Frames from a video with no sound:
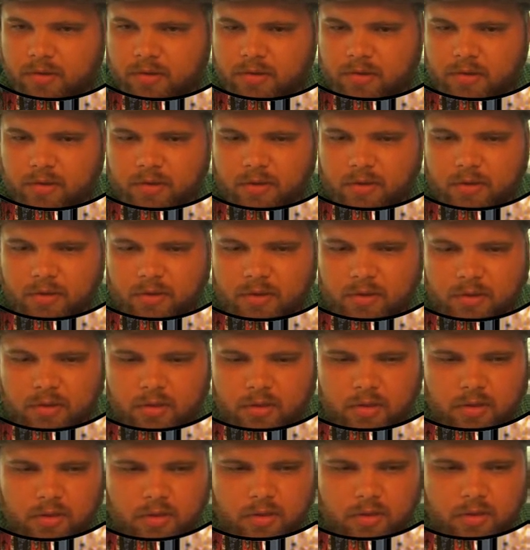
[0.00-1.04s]
Always a
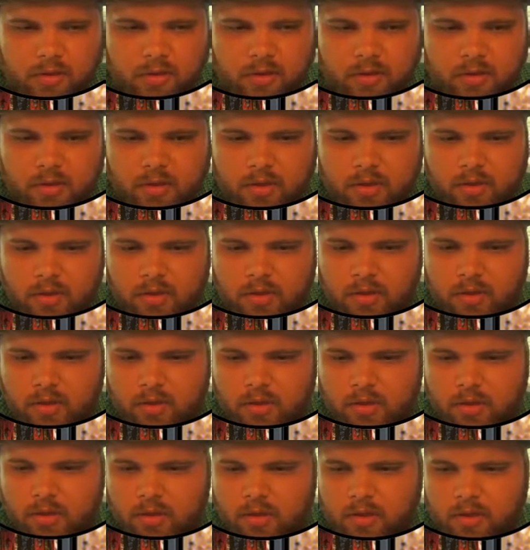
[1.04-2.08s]
fun card to see when you're playing
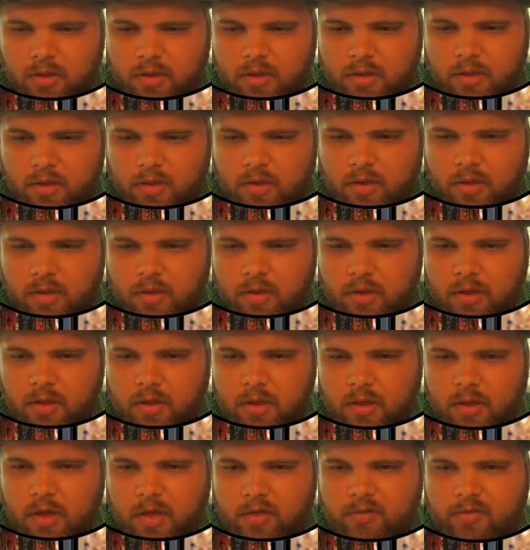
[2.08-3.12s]
Tron and only
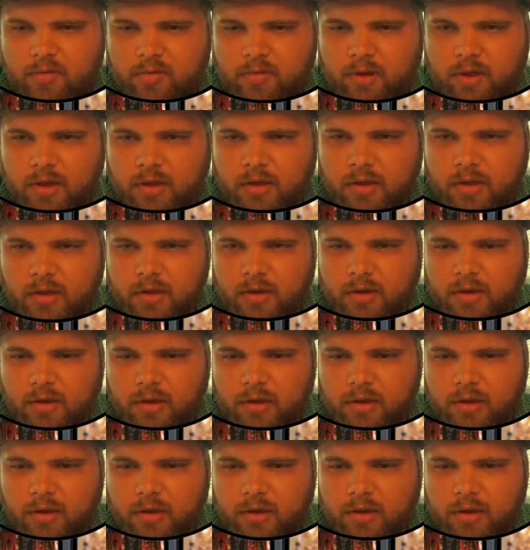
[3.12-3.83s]
have colored cards in